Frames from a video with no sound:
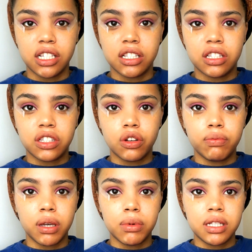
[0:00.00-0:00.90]
since it's so
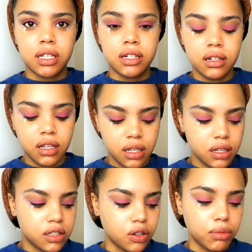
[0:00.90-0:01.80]
pigmented,
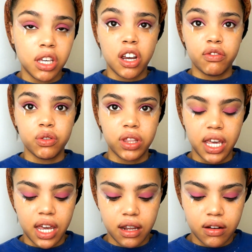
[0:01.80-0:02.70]
so be careful with
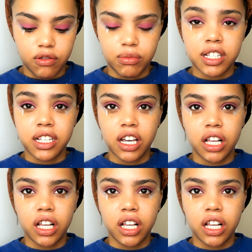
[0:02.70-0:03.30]
that on mixing